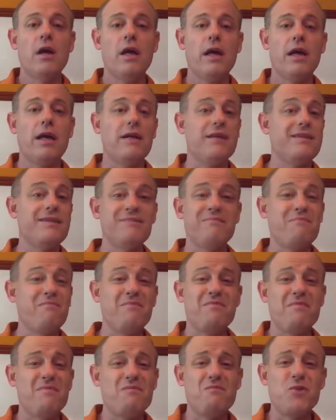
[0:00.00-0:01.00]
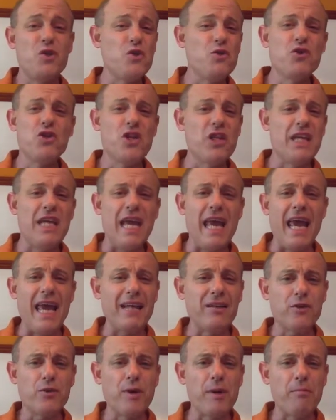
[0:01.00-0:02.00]
It's usually
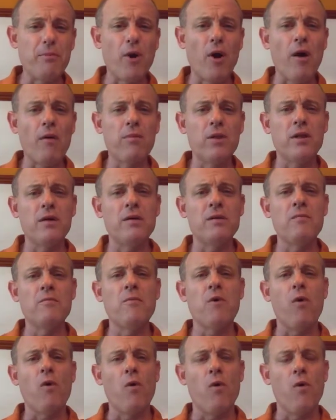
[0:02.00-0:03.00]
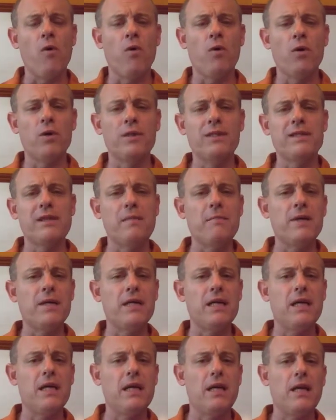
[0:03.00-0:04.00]
entry problem or
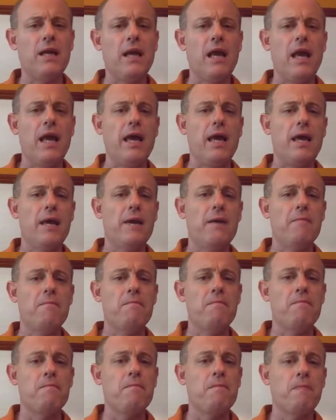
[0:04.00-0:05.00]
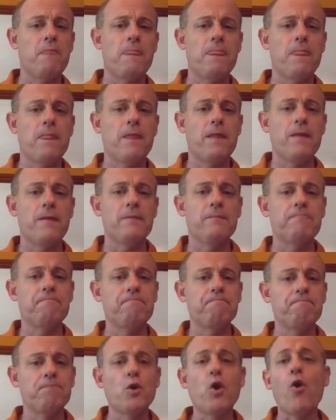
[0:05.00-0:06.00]
somebody
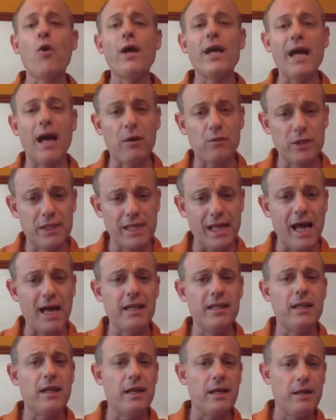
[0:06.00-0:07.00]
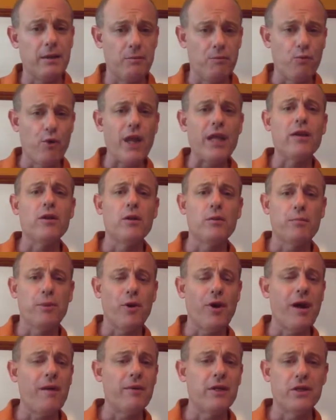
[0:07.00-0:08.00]
going outside the regular
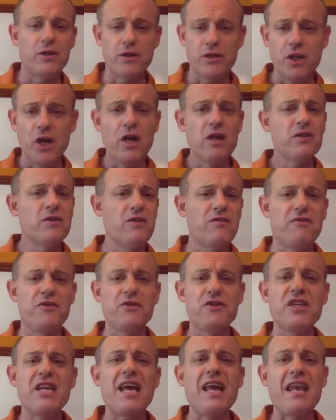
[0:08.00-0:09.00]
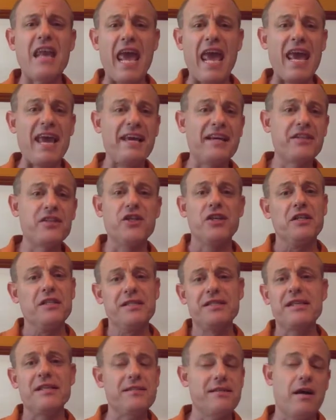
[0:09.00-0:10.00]
parameters. So if you see an age and
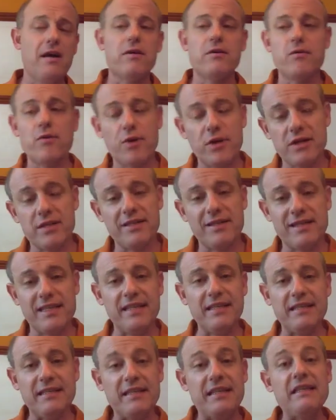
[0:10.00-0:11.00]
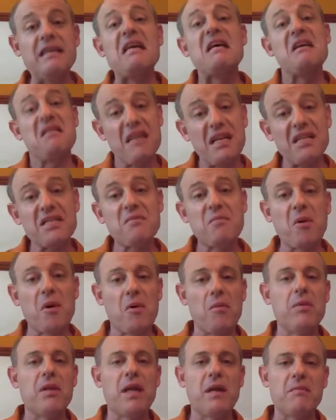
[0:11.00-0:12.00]
it says 160, that's
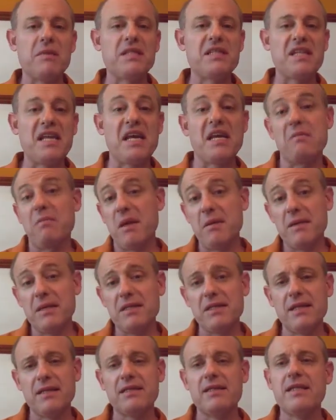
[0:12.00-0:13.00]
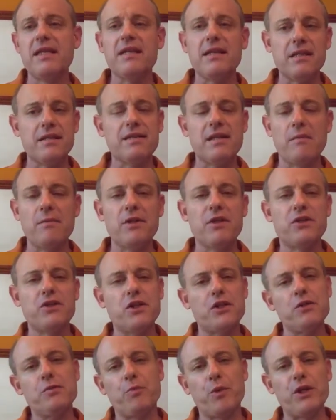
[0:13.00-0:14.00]
probably a mistake. Maybe it's 16 and somebody
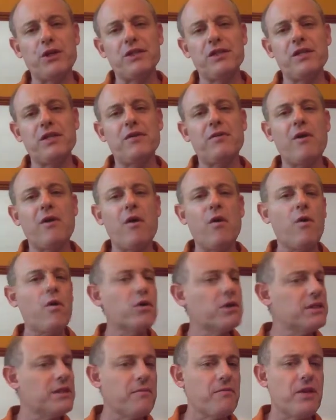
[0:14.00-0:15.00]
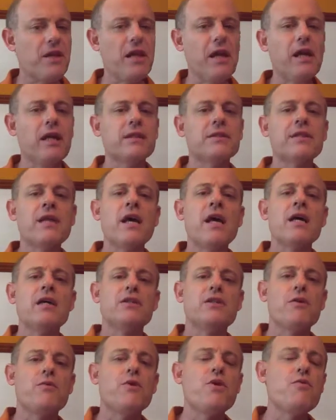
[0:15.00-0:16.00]
just pressed 0 or something else.
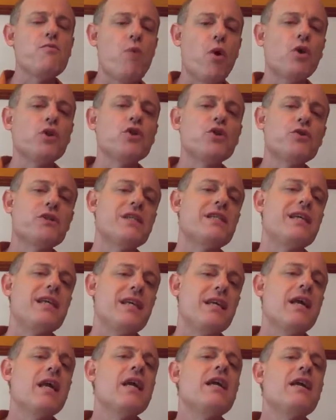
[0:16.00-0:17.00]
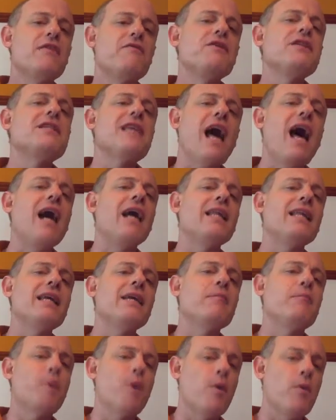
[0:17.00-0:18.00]
So you want to see if it's highly
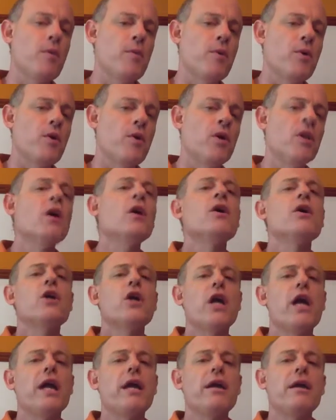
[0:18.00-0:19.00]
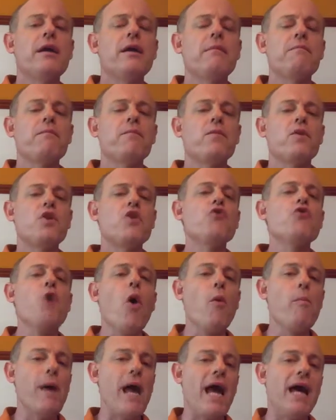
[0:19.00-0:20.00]
improbable. You
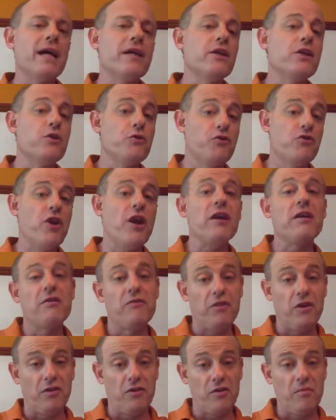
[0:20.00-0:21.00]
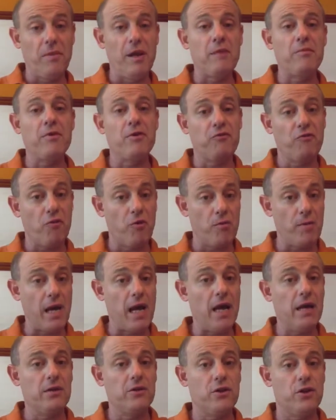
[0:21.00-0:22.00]
go back and you check if there's a paper
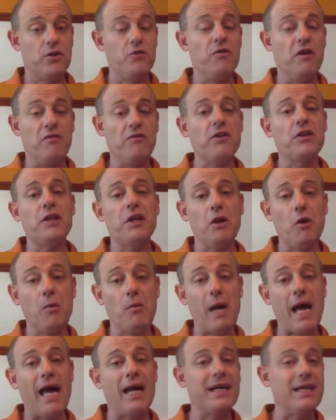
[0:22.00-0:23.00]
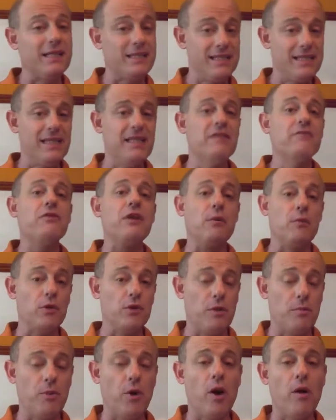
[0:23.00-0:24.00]
format. You definitely go back and see if there was
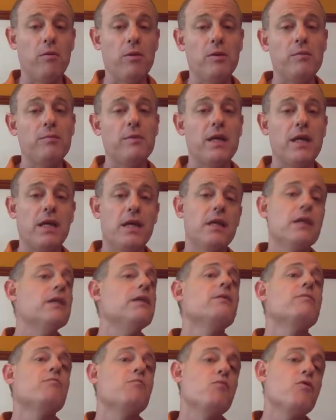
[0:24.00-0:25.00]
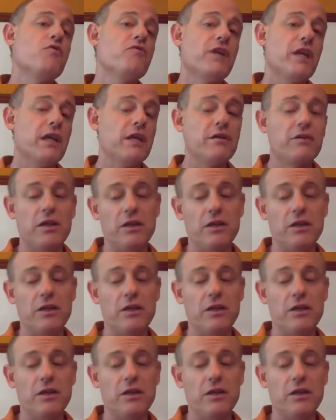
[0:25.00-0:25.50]
a problem in moving it